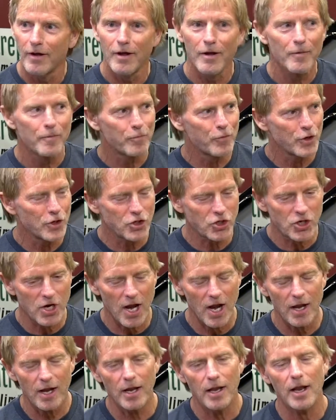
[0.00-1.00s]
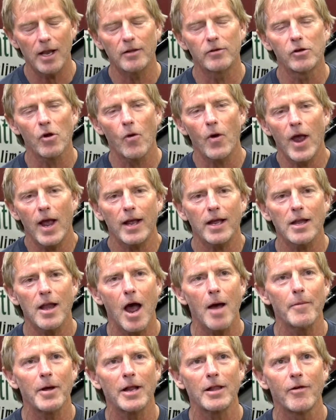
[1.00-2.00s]
Thank you, sir. Appreciate it. And so
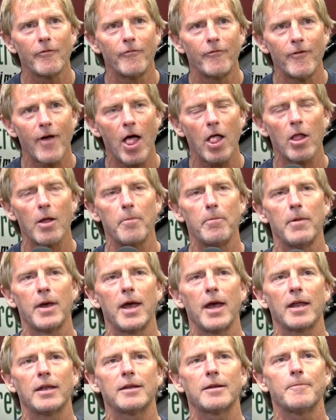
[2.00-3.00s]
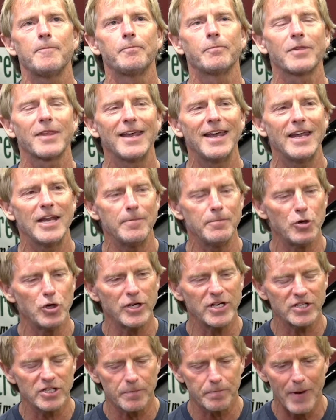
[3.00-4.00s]
economic development in a
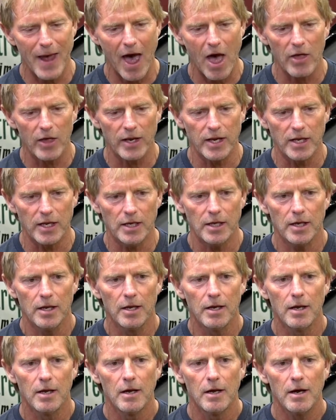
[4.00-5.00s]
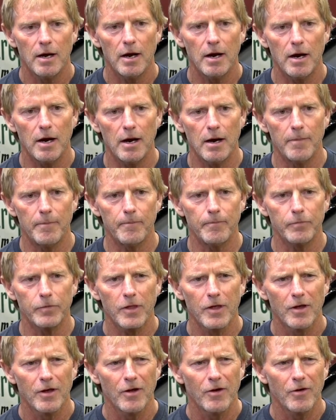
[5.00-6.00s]
municipality, um,
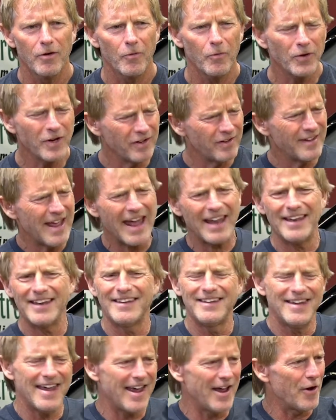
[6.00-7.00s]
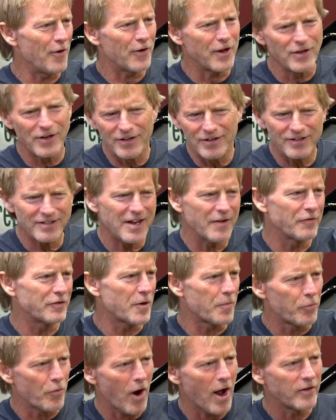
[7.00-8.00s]
what does that entail? Can you just give us
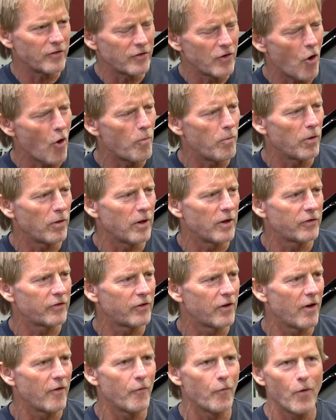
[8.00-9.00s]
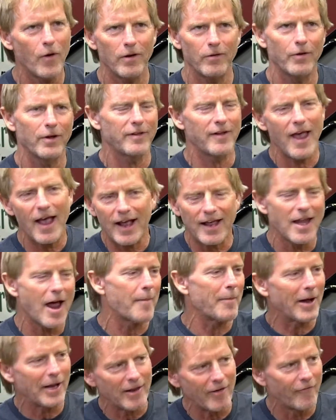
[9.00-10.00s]
a broad scope, Melissa? What, what's
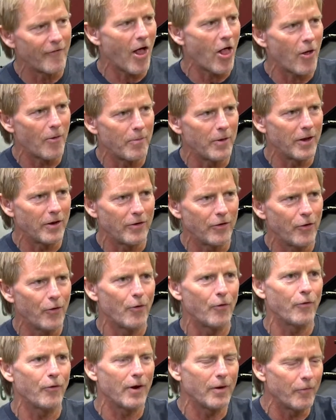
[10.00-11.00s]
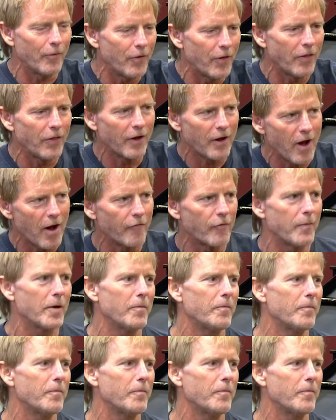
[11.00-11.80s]
economic development do within the government?